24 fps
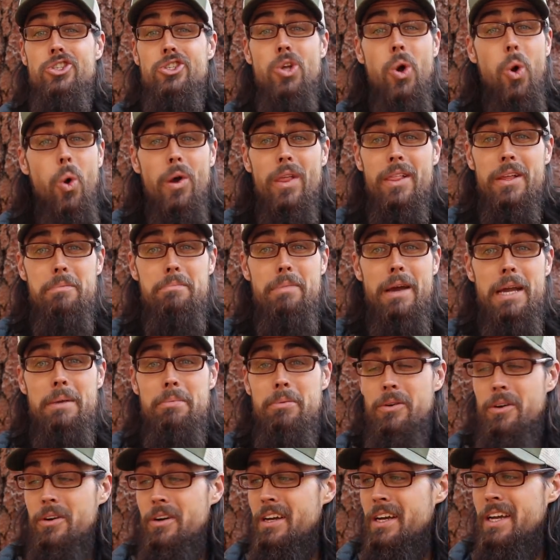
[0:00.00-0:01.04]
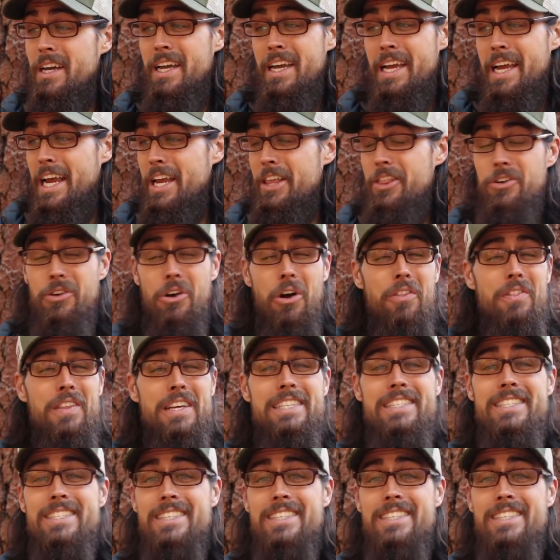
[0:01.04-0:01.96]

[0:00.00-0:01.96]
toilet paper either on the